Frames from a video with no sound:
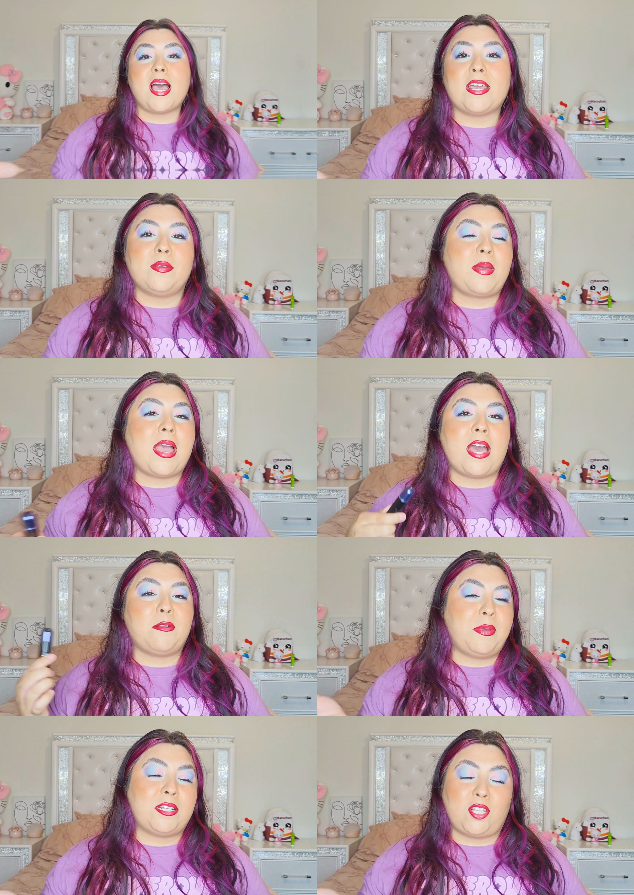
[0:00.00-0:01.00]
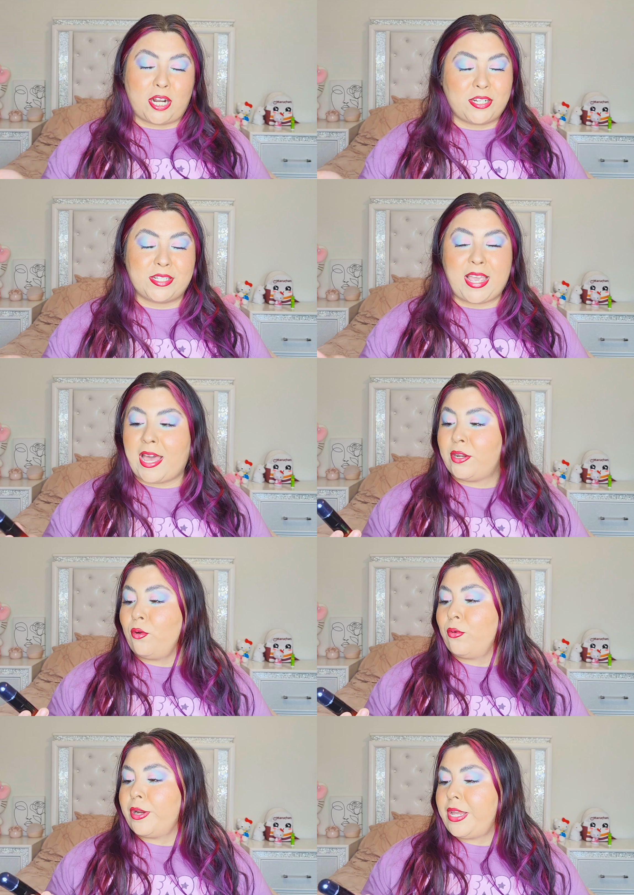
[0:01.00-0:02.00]
item, I have picked largest
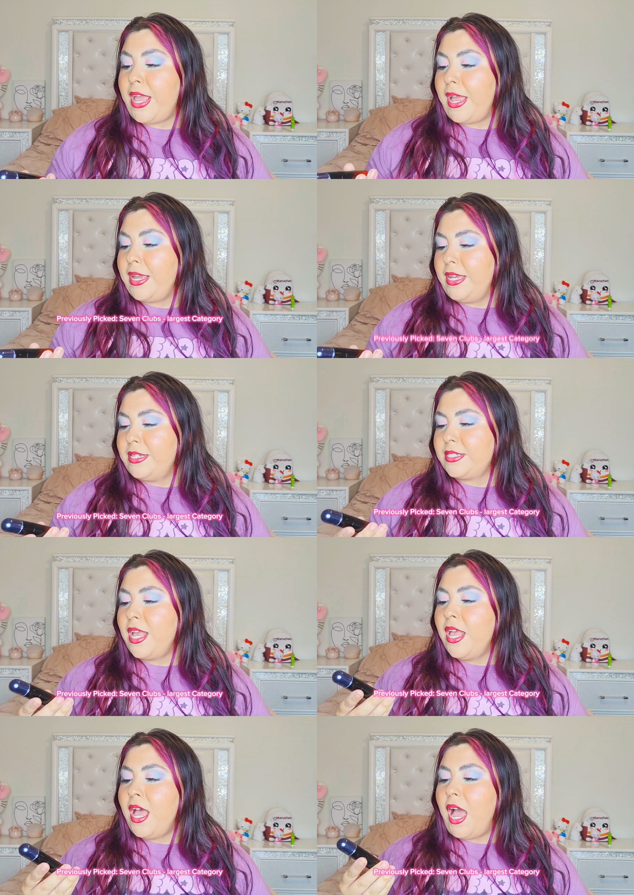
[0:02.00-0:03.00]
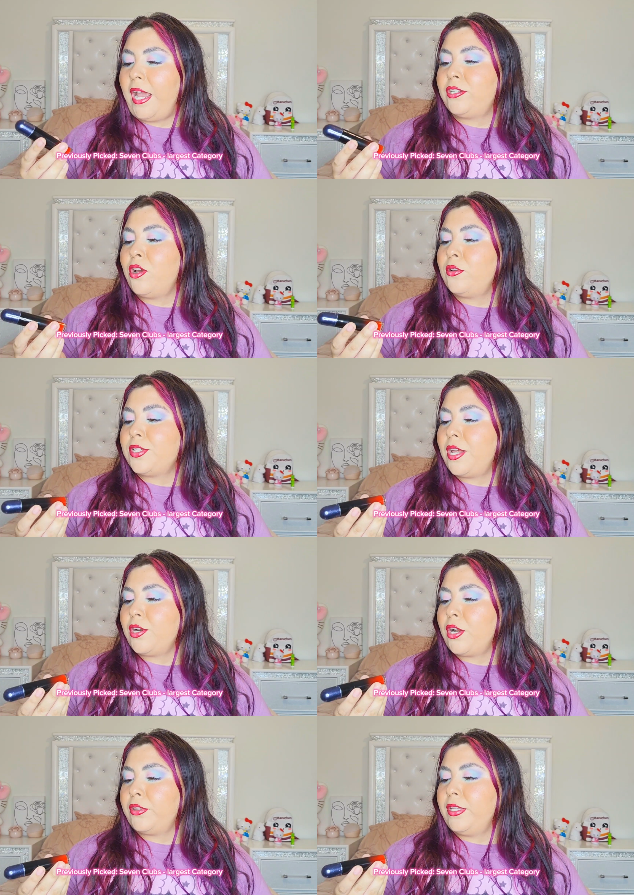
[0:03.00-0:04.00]
category, and I chose
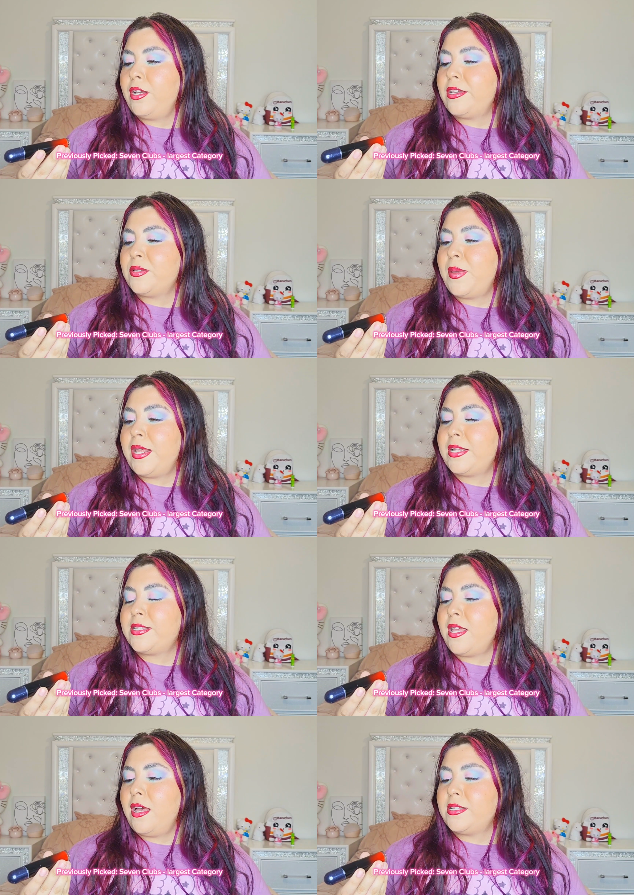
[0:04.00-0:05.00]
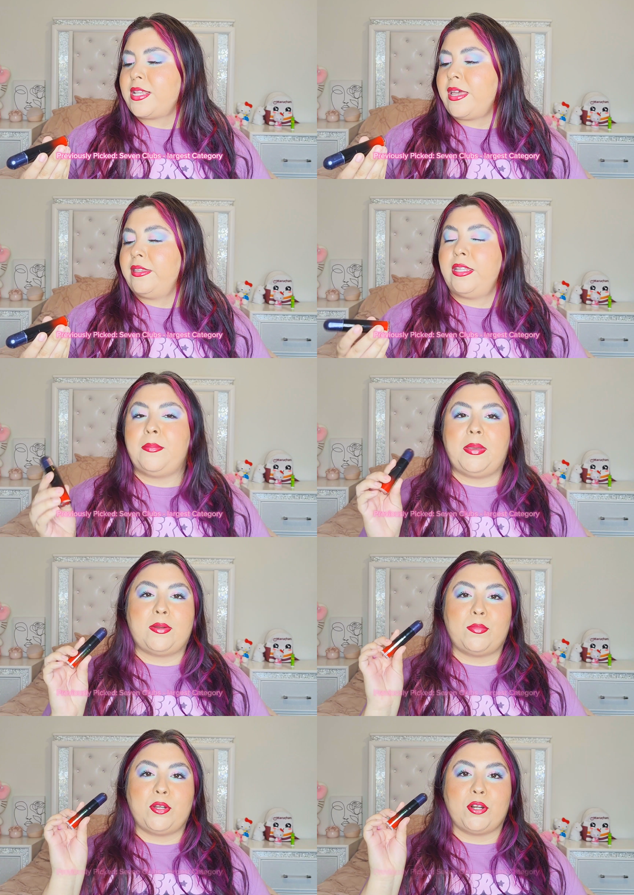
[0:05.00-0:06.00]
Unearthly Cosmetics Satin Lip
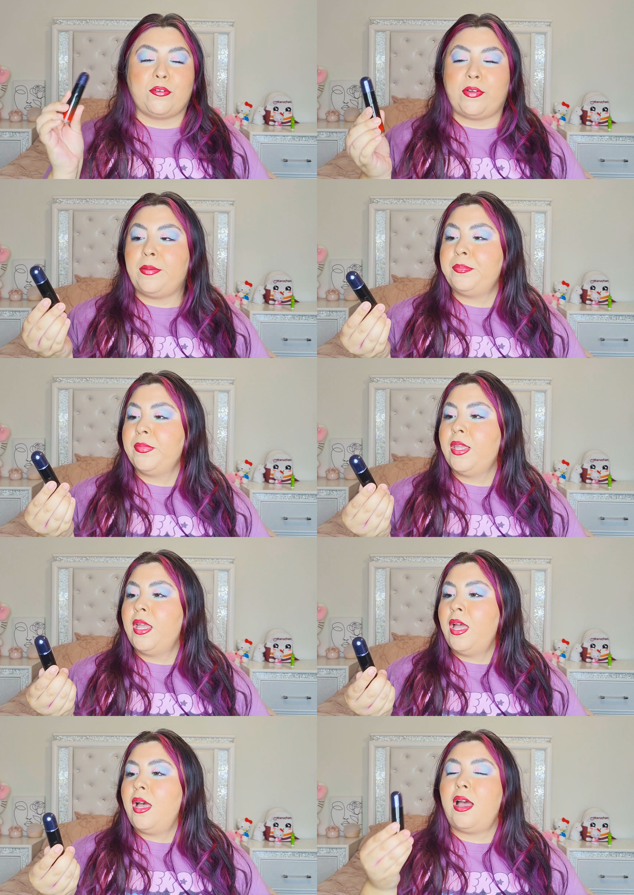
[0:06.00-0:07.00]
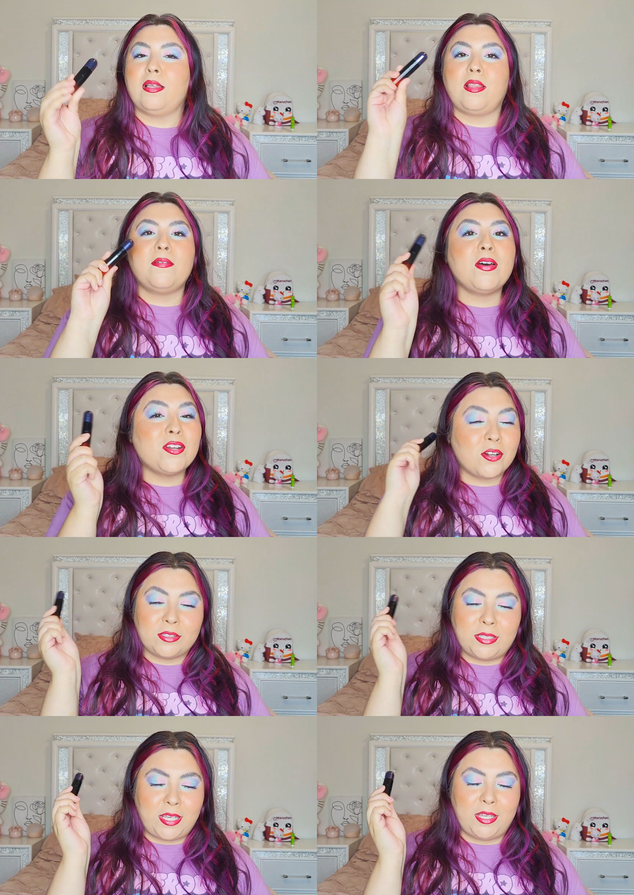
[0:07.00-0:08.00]
in Minerva. I love
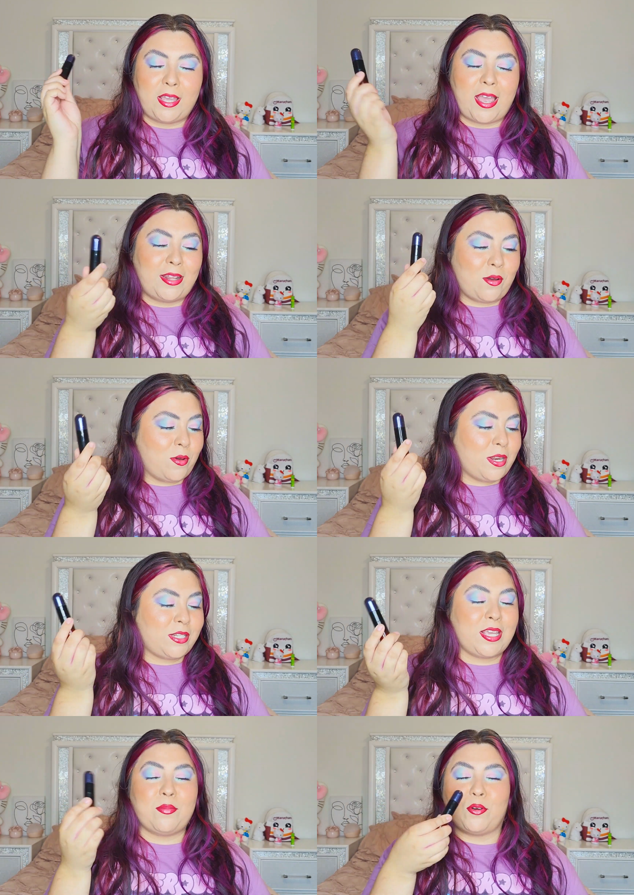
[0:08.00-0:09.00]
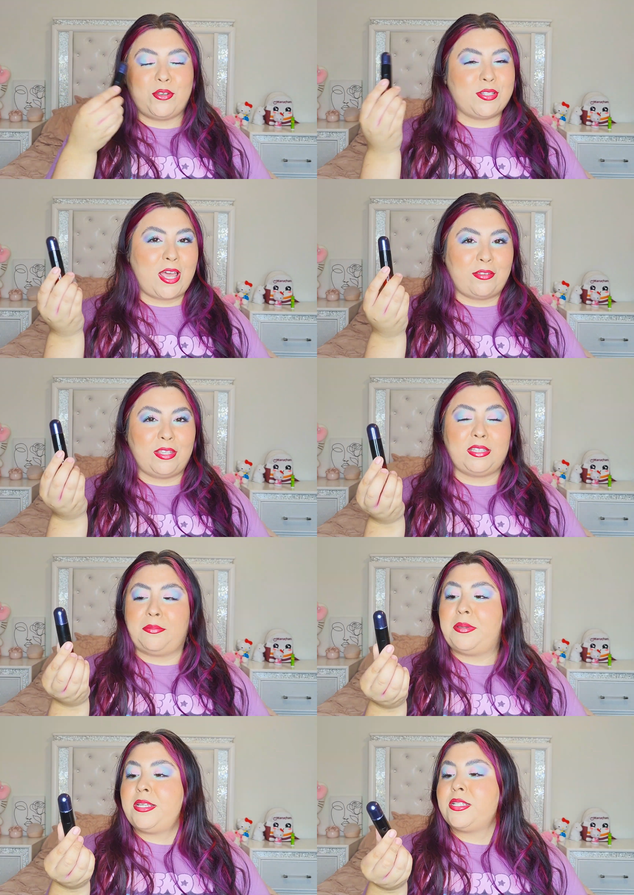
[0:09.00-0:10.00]
Unearthly, and I wanted to get more use out of the
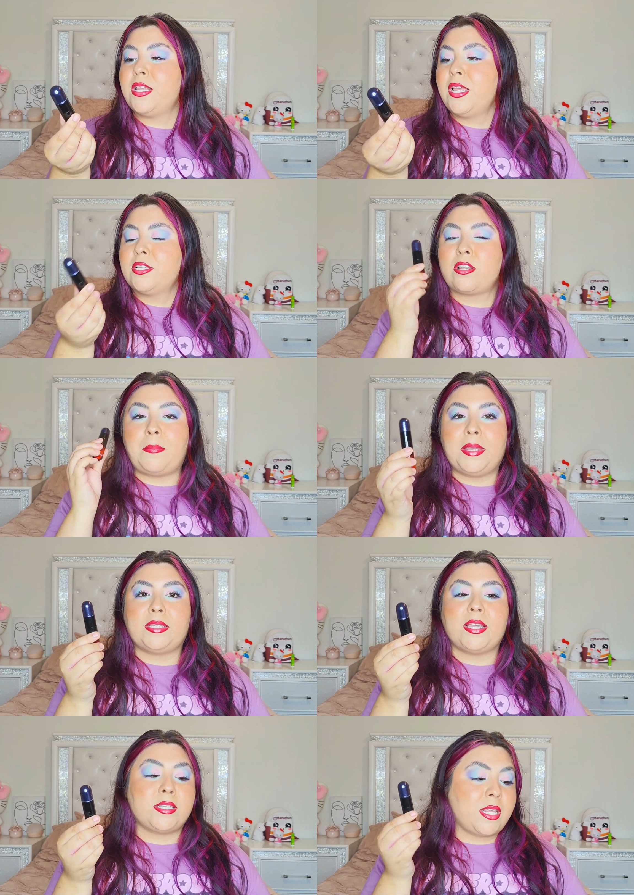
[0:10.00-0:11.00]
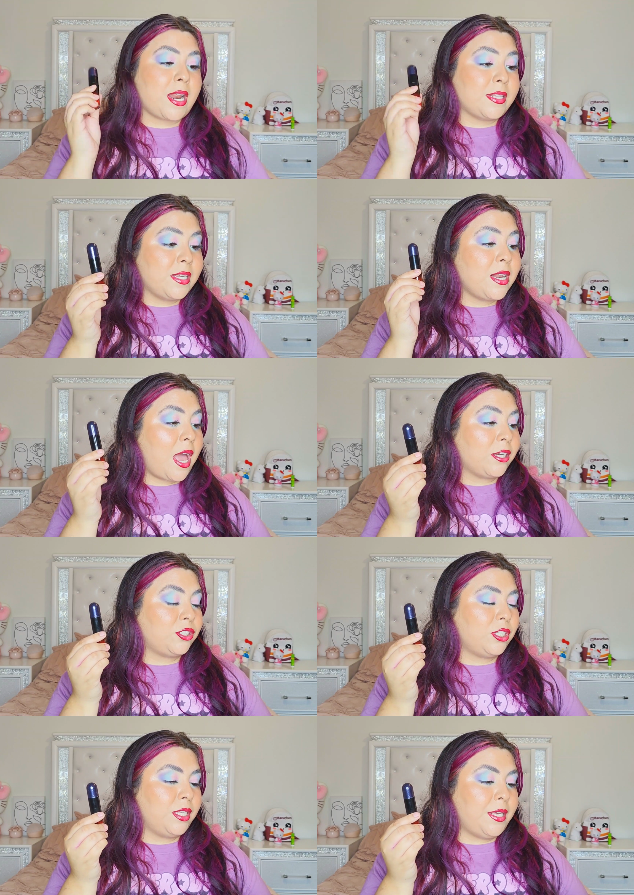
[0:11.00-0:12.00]
lippies, so I picked this, and I did
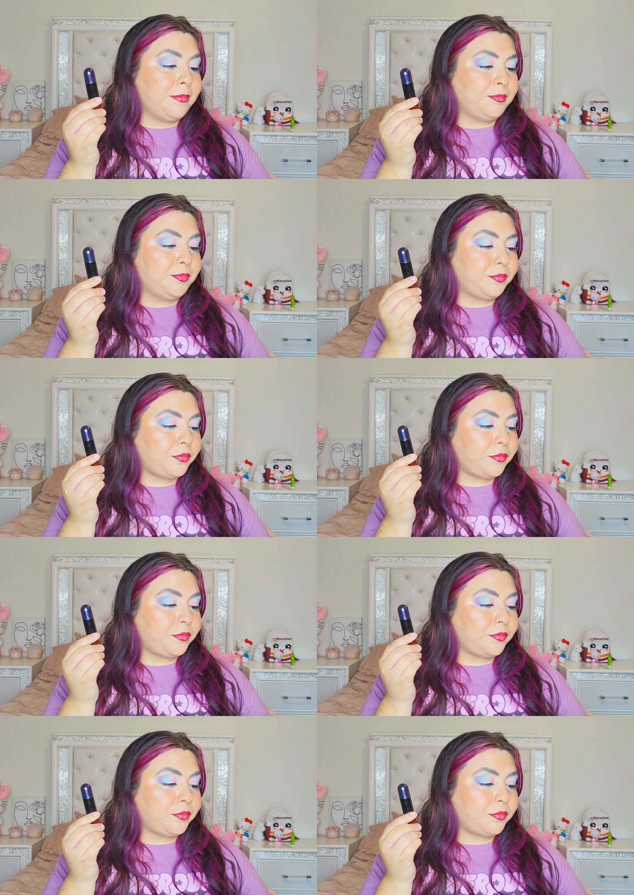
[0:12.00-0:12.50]
actually